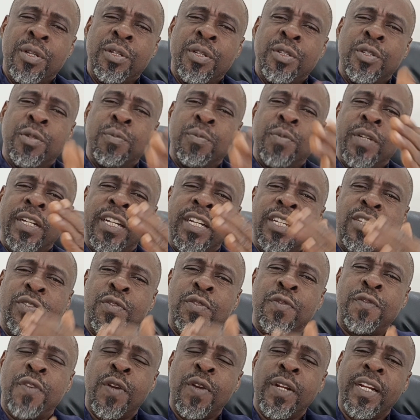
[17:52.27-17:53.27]
you begin to
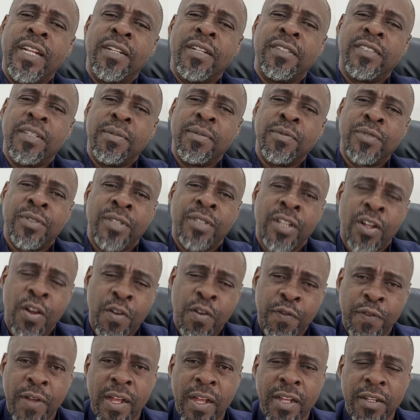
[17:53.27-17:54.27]
funnel them to the
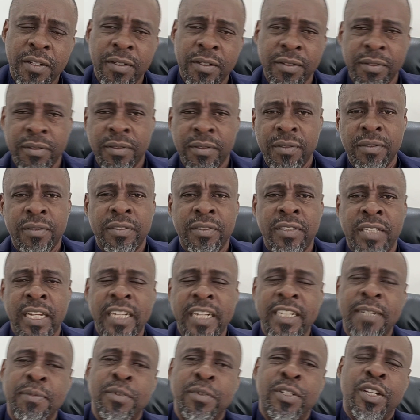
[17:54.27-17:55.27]
offer,
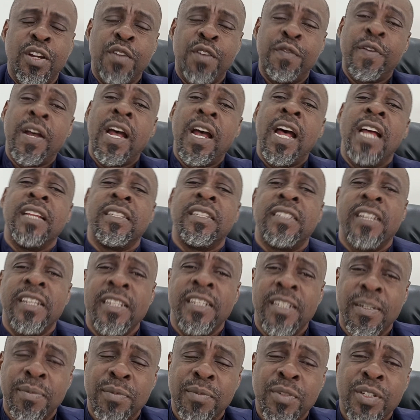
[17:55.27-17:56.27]
send them to the offer, and
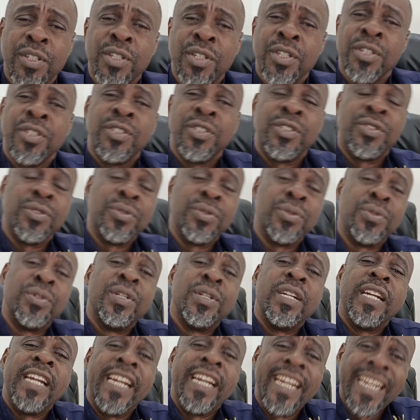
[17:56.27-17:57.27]
send them
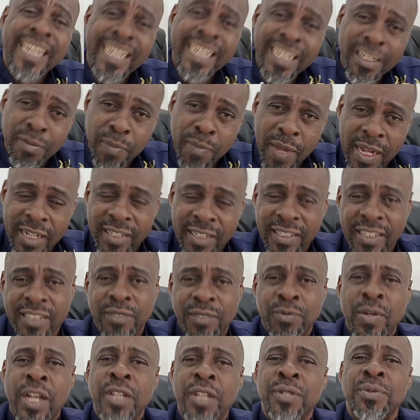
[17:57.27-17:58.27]
to a lead magnet
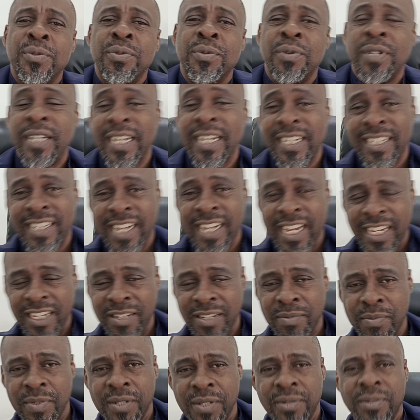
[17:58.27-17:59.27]
where you get their
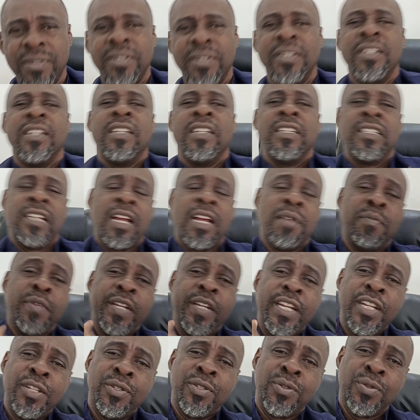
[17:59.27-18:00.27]
email and
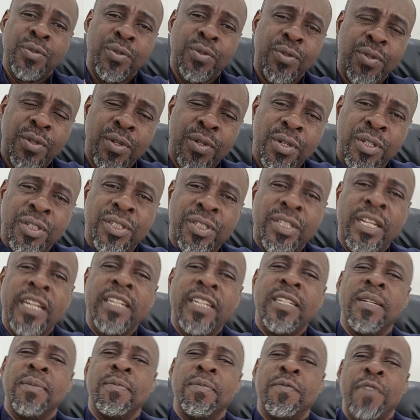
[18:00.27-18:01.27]
begin to
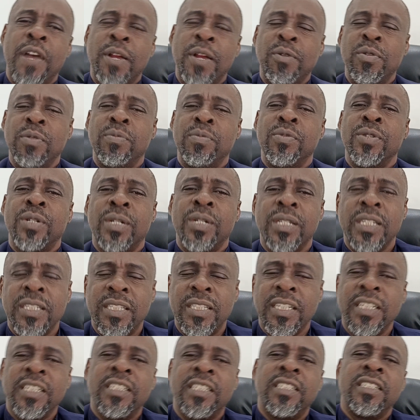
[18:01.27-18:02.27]
send them valuable
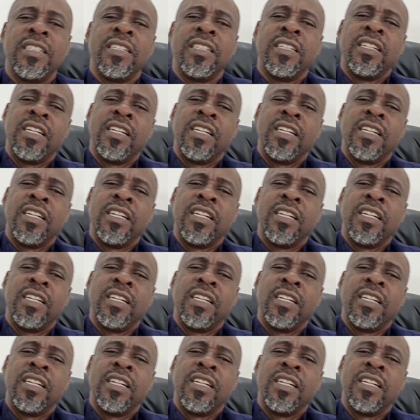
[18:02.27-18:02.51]
content